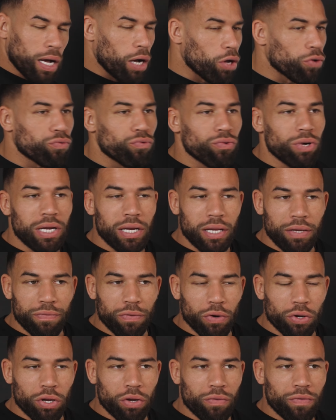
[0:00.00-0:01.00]
I was really
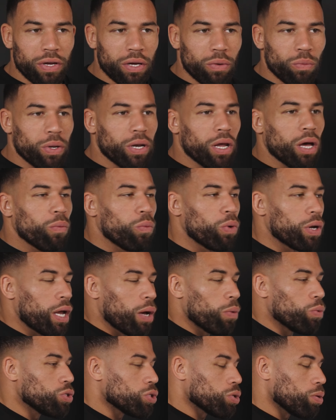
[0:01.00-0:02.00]
fond of it when I
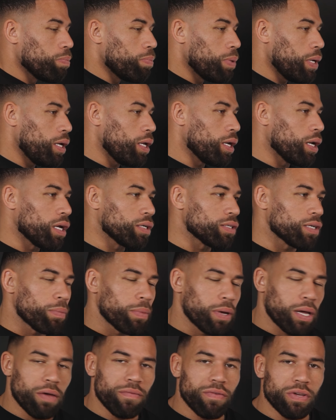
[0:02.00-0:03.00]
was competing and I was at
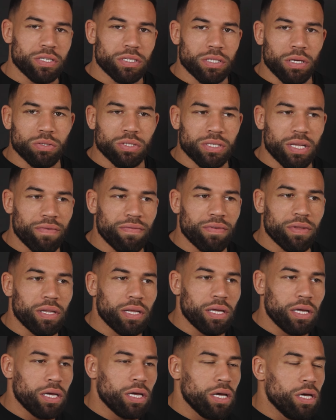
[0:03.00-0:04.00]
my heaviest. I was
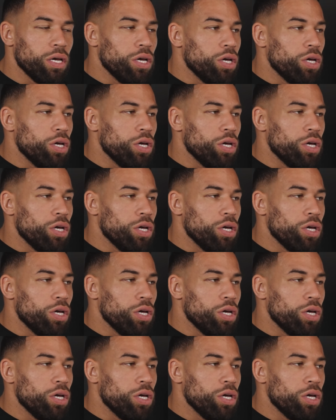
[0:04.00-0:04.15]
definitely